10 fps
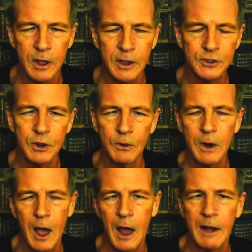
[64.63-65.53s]
So we're
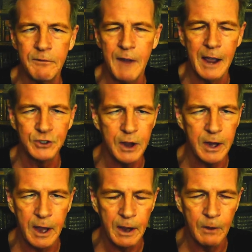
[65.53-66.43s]
not advancing
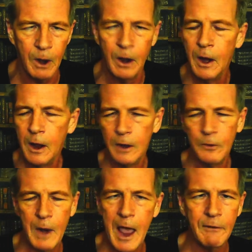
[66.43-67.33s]
anywhere.
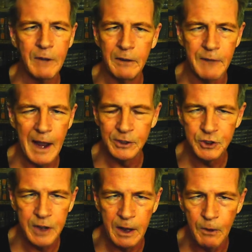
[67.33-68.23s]
We haven't
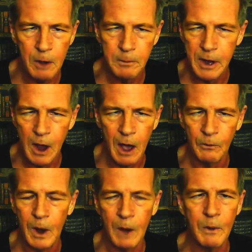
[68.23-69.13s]
advanced anywhere beyond
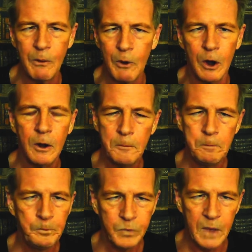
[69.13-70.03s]
where we were
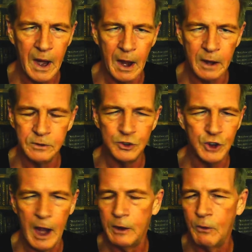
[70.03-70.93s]
in
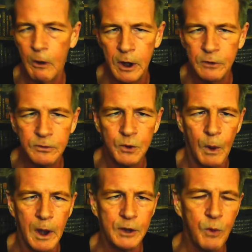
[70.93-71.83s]
January of
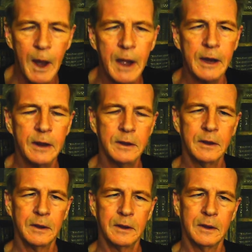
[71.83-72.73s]
2020.
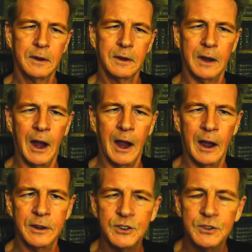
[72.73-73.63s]

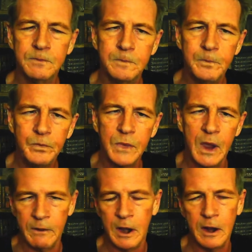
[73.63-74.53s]
And
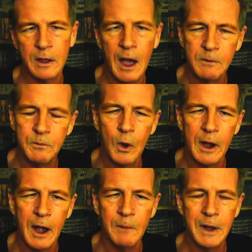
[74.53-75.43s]
even I've
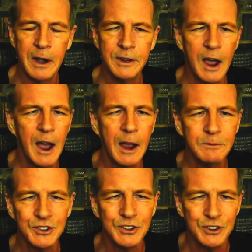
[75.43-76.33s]
pointed out many
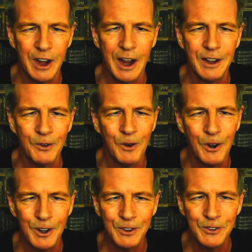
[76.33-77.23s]
times in
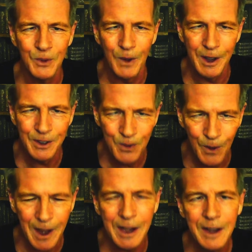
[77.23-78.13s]
January of
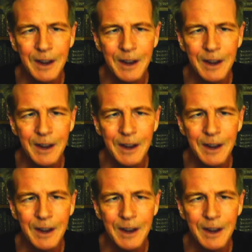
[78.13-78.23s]
2020,